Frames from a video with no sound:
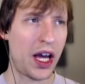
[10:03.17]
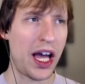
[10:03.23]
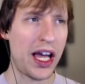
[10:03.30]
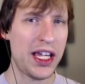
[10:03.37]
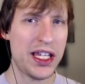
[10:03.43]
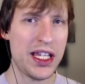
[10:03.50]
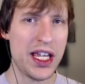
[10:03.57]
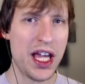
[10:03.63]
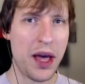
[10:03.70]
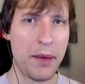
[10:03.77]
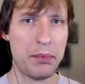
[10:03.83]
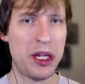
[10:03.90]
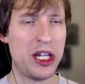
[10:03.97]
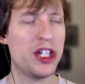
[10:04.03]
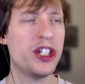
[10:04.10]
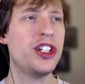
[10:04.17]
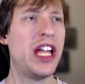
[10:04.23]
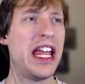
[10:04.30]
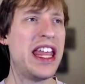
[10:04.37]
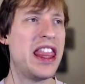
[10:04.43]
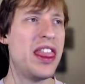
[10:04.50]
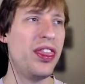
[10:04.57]
I
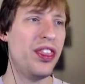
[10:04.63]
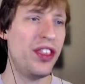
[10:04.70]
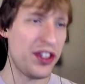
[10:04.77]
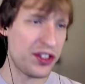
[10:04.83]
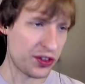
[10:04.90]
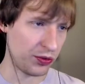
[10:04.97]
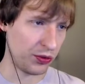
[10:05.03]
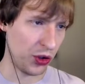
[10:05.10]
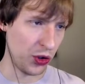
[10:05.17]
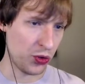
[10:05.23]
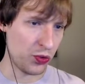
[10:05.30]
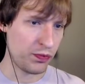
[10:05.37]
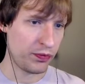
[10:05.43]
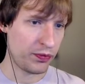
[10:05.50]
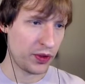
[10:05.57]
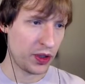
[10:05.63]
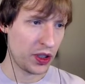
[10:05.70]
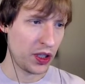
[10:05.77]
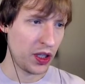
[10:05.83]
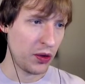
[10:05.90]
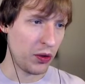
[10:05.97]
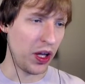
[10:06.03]
appeared in this room.
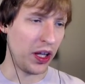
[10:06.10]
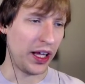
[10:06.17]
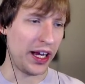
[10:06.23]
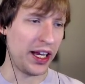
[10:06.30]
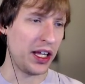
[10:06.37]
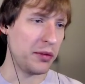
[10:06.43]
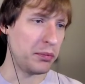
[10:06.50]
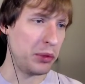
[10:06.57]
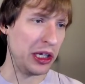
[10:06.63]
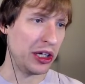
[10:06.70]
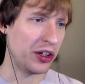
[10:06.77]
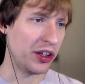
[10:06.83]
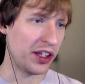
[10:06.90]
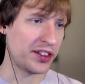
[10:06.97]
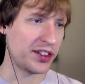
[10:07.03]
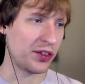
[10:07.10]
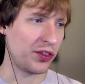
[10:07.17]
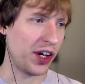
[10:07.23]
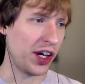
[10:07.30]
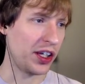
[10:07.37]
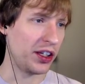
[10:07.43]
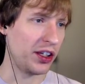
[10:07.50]
Well, I didn't appear. That's the
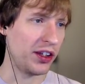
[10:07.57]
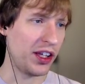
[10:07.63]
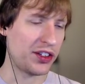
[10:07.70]
right.